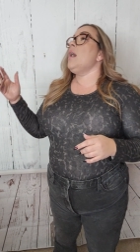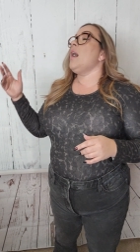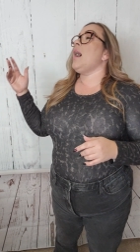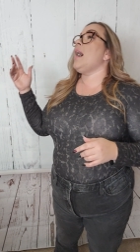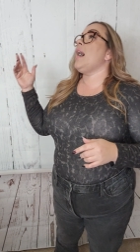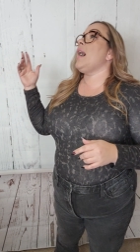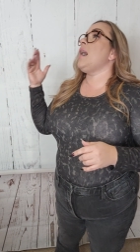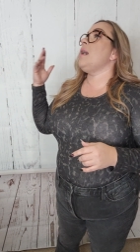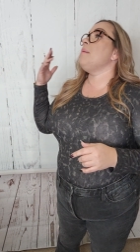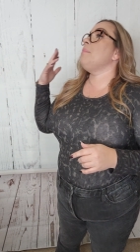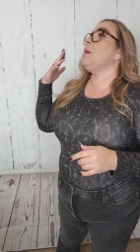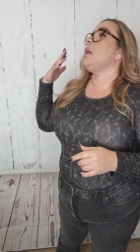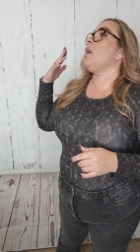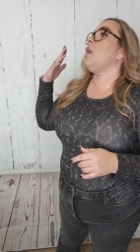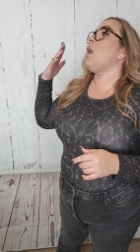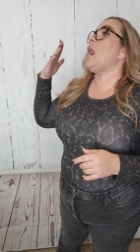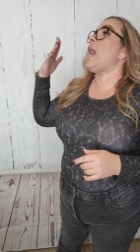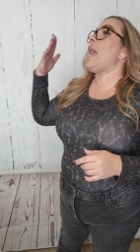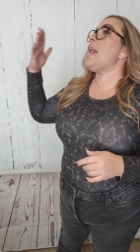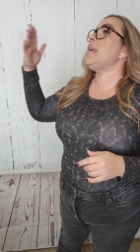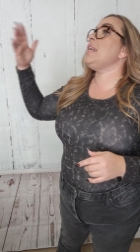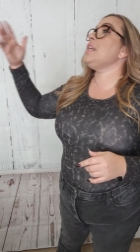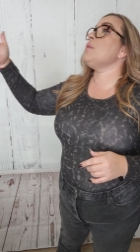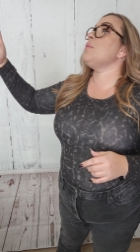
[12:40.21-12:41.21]
Um,
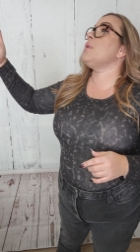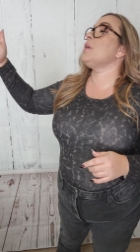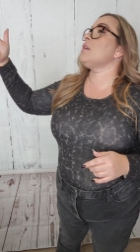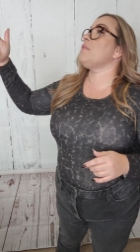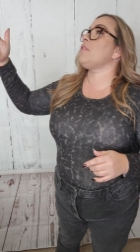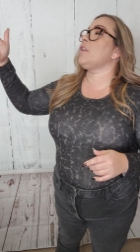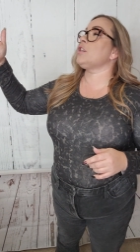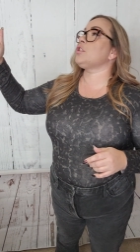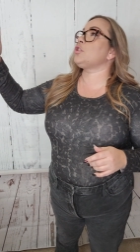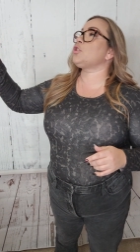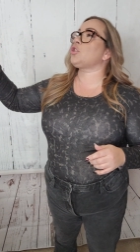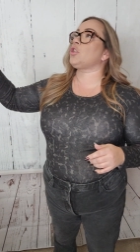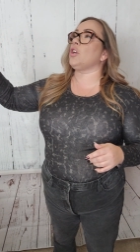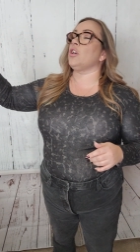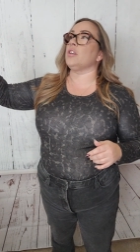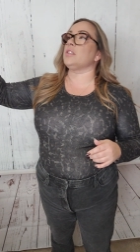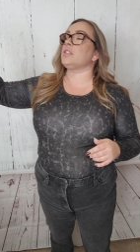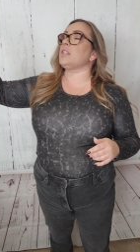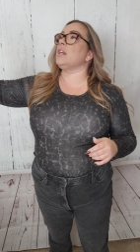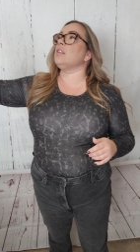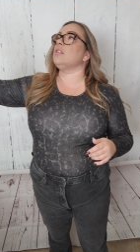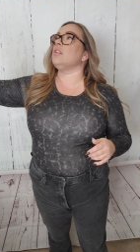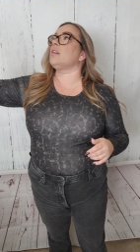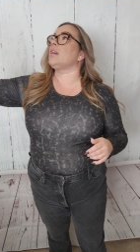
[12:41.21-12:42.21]
any one of our
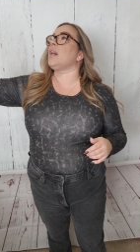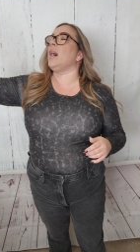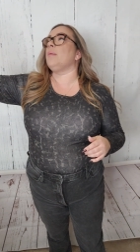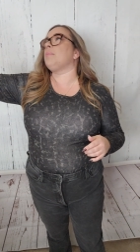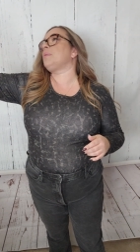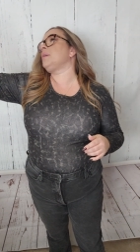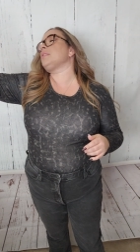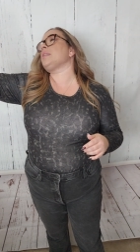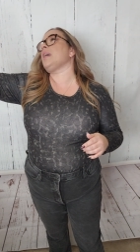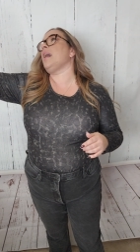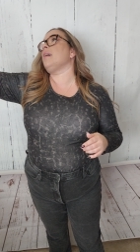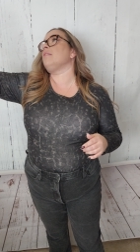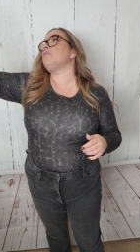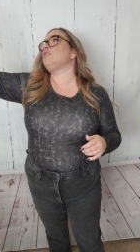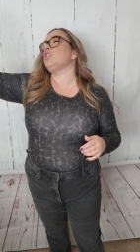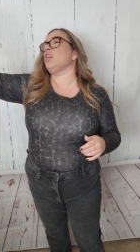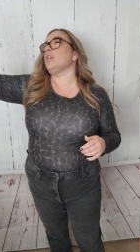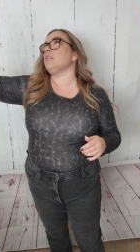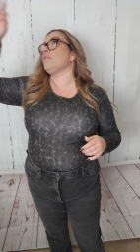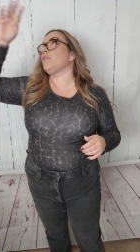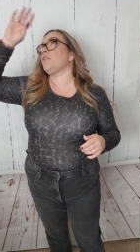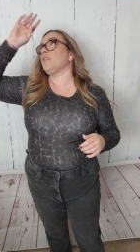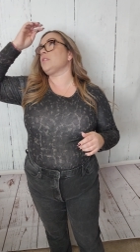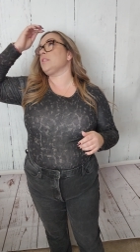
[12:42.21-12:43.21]
skirts I look up because I have
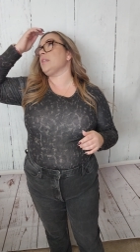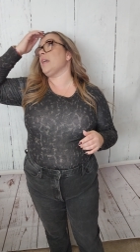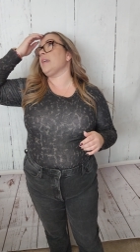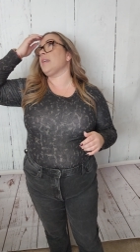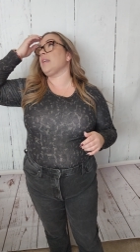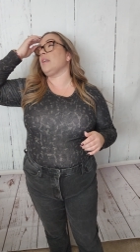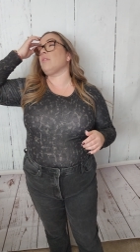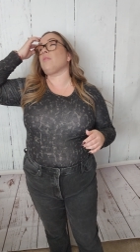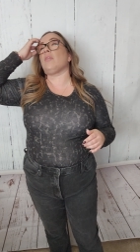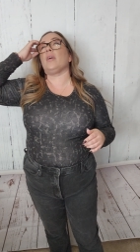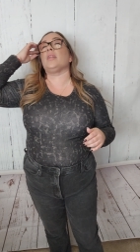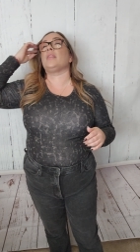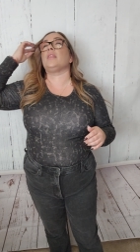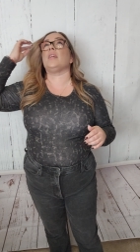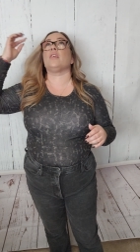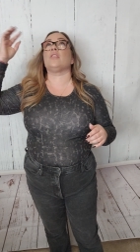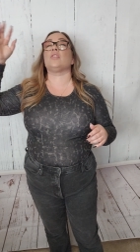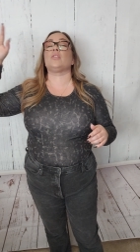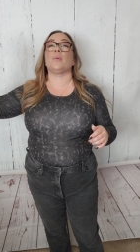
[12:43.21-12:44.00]
Jennifer's hanging right there.